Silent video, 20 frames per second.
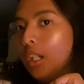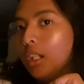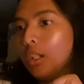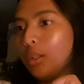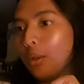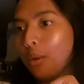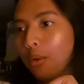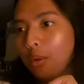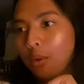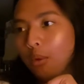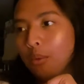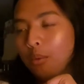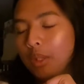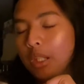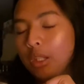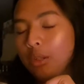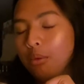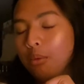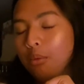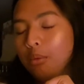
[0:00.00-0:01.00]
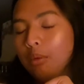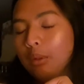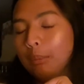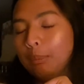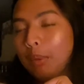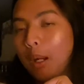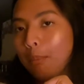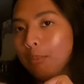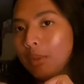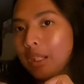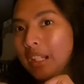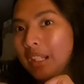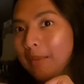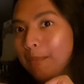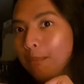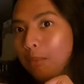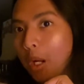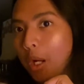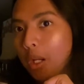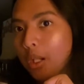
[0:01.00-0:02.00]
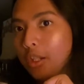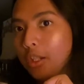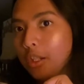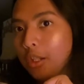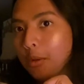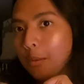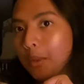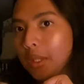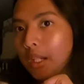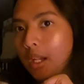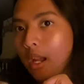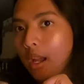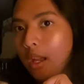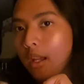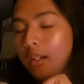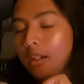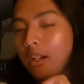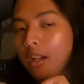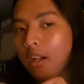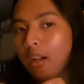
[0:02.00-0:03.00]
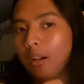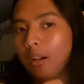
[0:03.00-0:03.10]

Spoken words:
So we do pumpkin patch with Ed